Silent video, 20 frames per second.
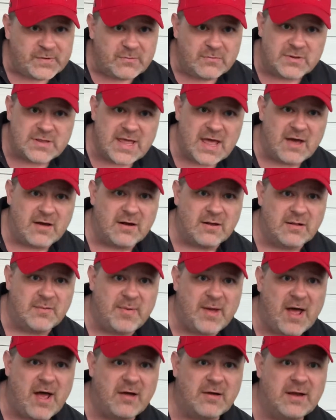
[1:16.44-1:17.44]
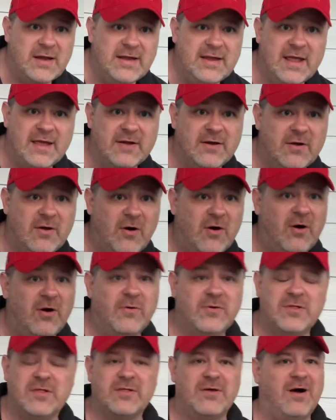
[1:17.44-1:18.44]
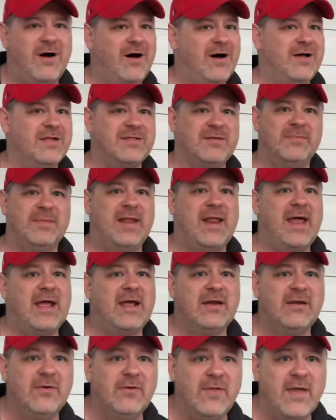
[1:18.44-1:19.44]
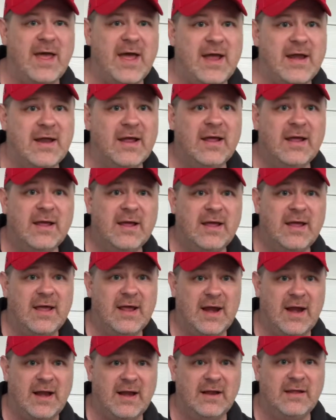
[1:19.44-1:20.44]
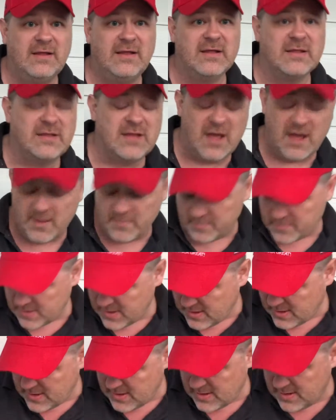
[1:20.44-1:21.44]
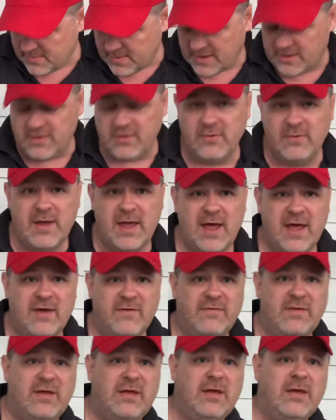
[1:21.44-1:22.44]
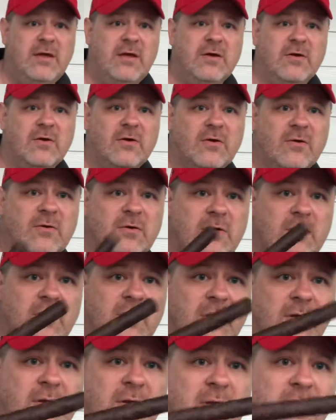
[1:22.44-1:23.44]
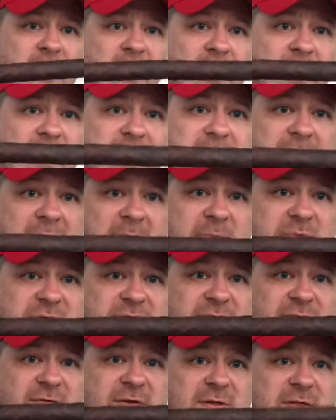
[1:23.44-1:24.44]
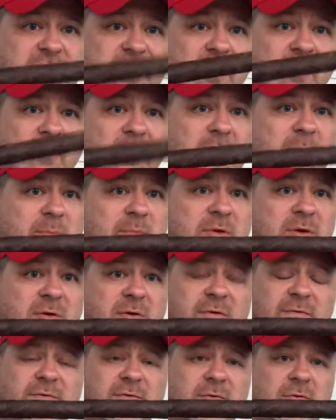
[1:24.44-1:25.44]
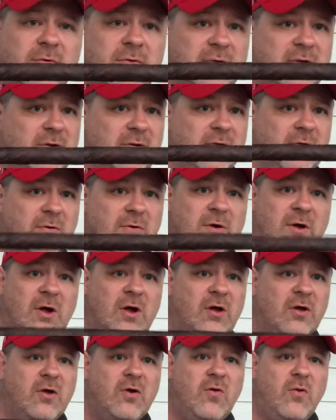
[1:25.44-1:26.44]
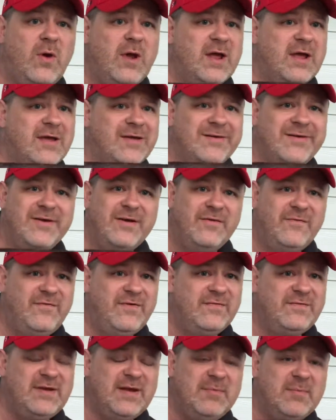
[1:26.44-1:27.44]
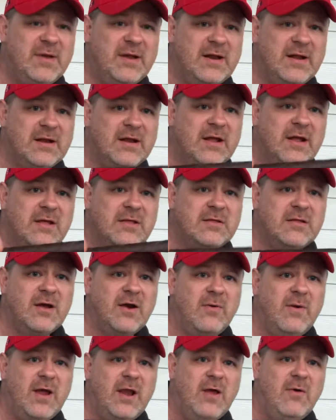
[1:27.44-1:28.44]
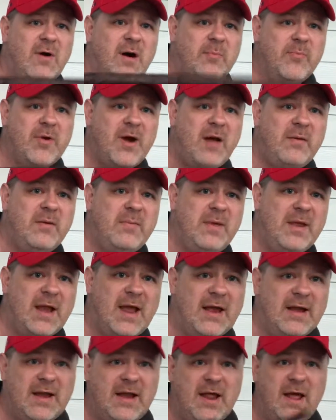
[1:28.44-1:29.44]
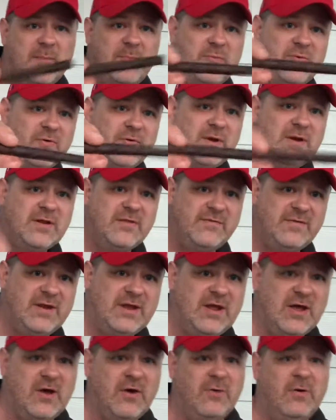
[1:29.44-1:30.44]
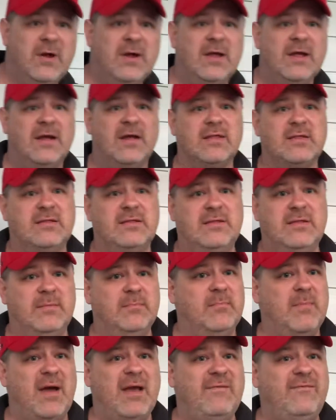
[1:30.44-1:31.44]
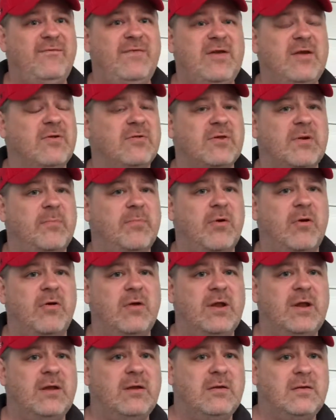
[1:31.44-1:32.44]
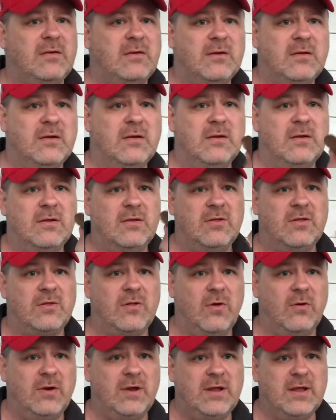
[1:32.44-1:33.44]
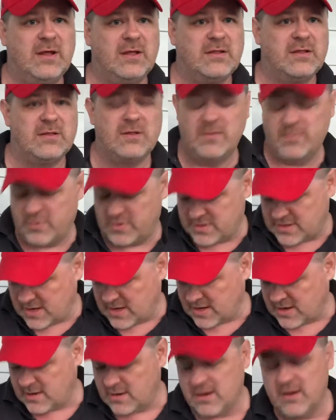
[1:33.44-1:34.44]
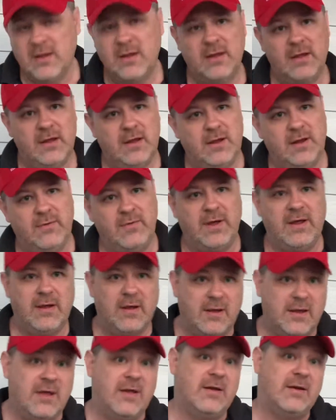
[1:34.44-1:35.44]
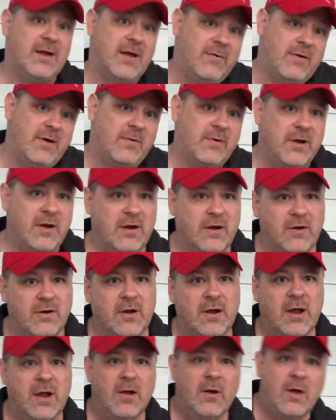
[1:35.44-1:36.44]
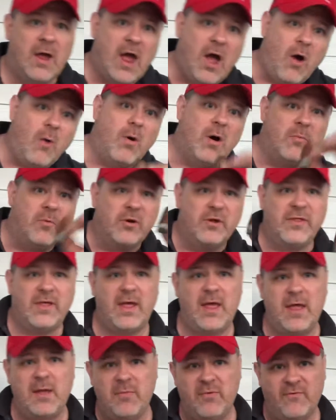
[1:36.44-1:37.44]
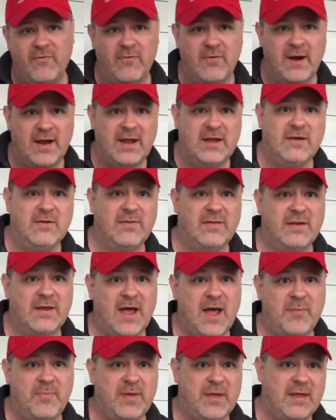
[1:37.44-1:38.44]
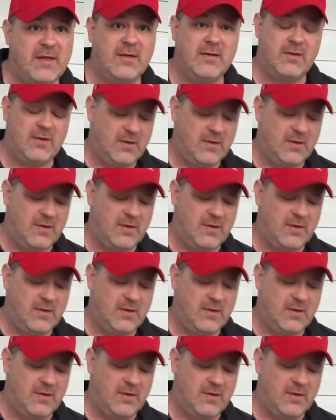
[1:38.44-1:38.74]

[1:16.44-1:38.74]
I was out on the balcony taking a call, which is awesome that I can do that. And I lit this up. I do have here a Thompson Frisco, a beautiful little quick 15-minute cigarillo. I'll probably be lighting it up during this video because my fingers are burning just holding this. It's almost done. Anyway, again, not while we're here. Oh, one more thing before I get to the topic.